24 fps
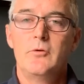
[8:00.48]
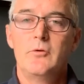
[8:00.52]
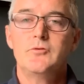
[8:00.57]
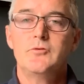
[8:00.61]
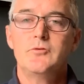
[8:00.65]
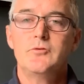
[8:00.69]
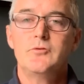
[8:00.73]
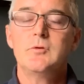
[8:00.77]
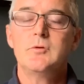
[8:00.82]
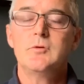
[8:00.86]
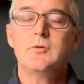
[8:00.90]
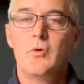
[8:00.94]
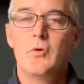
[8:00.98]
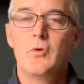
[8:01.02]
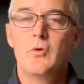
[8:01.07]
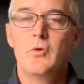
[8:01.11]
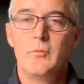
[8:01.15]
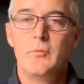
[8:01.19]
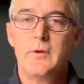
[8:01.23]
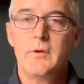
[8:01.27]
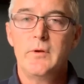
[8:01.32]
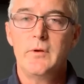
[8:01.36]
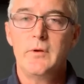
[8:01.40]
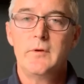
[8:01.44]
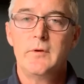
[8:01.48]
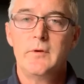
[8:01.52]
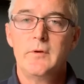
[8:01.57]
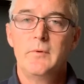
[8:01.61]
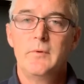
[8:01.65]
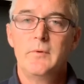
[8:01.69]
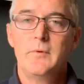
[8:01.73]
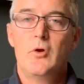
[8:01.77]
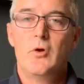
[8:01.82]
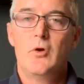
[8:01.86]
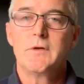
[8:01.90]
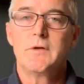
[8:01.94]
doing more, we
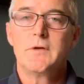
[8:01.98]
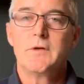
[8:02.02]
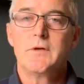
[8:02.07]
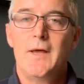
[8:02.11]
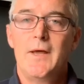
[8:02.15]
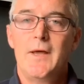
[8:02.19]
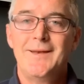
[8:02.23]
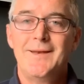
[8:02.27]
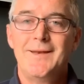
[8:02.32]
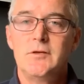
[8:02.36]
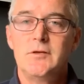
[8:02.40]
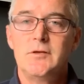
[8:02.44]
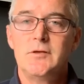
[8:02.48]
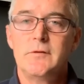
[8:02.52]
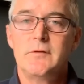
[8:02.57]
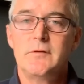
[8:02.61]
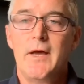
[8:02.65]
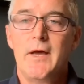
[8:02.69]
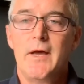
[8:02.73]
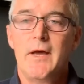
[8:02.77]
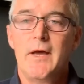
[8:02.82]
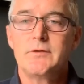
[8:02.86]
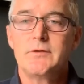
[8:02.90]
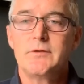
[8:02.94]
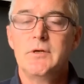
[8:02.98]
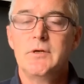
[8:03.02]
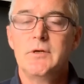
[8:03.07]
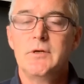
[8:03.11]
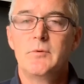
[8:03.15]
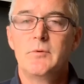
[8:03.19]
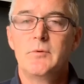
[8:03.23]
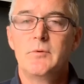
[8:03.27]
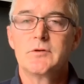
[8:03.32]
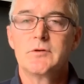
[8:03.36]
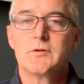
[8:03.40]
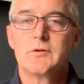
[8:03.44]
launched an initiative last year,
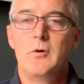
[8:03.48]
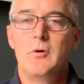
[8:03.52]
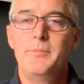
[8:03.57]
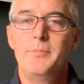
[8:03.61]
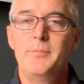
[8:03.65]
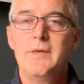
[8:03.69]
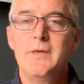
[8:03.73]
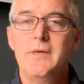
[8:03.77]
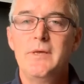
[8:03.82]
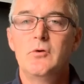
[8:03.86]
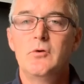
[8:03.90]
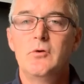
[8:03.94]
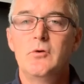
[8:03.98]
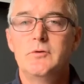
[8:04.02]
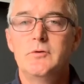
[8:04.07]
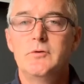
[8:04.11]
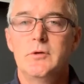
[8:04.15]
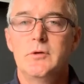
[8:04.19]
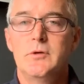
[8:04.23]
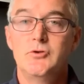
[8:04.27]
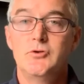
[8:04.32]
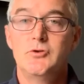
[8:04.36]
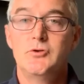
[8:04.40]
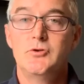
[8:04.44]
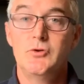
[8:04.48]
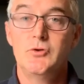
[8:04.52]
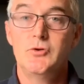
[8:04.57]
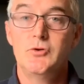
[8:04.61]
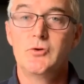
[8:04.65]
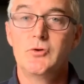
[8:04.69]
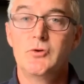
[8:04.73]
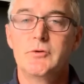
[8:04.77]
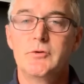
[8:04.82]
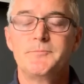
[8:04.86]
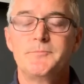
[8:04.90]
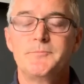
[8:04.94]
which is called Be Good, Do
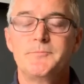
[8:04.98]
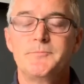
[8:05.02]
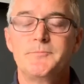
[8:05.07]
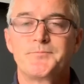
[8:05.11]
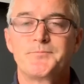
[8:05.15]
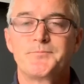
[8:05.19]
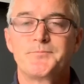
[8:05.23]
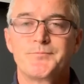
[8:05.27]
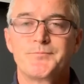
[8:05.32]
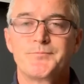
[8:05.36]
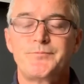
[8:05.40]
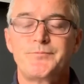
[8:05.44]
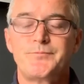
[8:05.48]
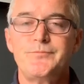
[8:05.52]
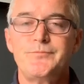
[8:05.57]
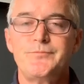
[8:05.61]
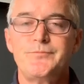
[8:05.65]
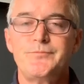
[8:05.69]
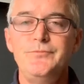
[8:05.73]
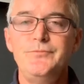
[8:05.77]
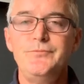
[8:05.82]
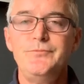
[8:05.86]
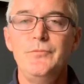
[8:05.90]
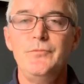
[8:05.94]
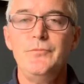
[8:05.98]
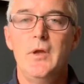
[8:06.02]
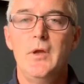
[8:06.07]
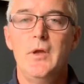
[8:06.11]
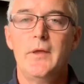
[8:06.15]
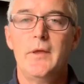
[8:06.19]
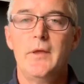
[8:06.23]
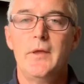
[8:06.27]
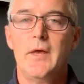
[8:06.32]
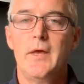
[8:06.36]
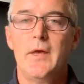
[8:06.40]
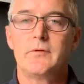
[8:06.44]
Good.
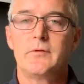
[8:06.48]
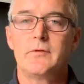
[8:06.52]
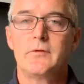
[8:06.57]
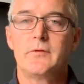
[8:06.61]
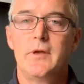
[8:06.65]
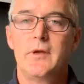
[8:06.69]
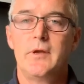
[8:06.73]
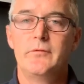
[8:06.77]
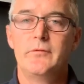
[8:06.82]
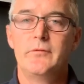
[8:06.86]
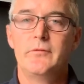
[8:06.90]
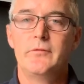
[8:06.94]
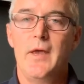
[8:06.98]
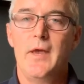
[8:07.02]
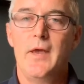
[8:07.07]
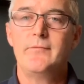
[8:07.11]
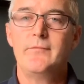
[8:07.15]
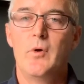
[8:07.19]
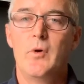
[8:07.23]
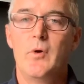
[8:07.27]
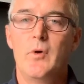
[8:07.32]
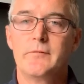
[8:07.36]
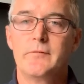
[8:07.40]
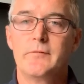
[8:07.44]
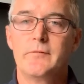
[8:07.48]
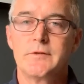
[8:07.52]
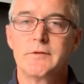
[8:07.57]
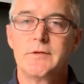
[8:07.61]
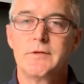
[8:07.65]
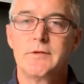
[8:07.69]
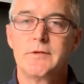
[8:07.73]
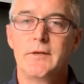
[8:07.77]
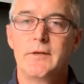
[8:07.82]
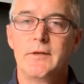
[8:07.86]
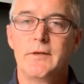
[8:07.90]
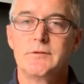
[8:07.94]
And that gives every one of us a
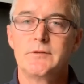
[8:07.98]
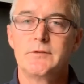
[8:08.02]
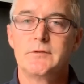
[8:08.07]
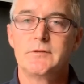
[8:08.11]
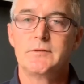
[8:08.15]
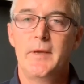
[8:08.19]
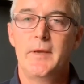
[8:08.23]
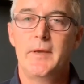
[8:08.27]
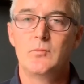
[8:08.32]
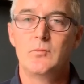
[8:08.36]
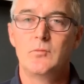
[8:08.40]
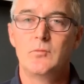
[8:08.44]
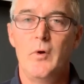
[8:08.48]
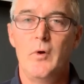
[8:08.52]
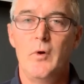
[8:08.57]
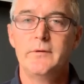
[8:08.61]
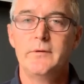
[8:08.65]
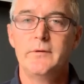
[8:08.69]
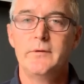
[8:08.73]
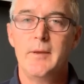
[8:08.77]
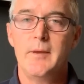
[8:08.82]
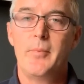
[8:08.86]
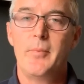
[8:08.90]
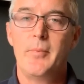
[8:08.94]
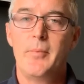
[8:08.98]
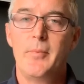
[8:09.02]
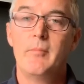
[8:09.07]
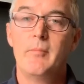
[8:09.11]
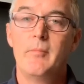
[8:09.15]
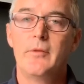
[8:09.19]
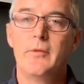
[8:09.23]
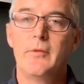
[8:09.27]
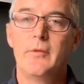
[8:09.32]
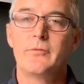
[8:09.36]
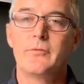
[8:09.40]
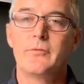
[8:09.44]
chance to spend 1 day per month